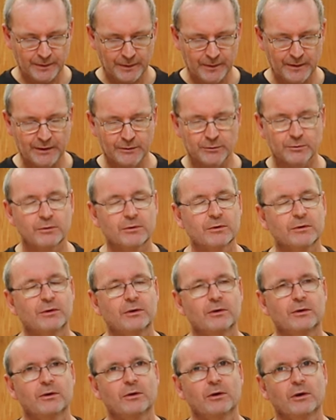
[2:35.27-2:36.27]
Now,
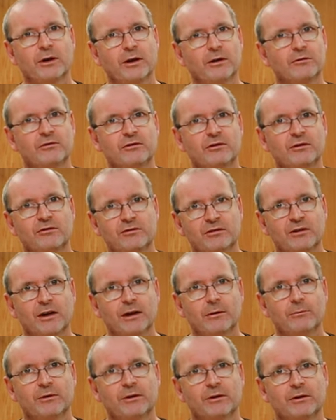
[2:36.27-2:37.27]
I actually
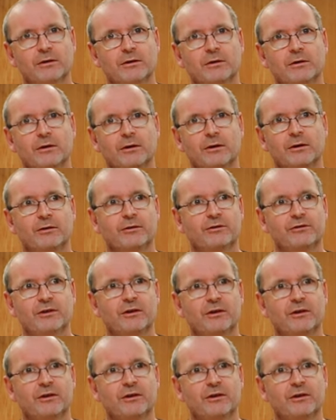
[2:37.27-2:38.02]
slammed it, and I said,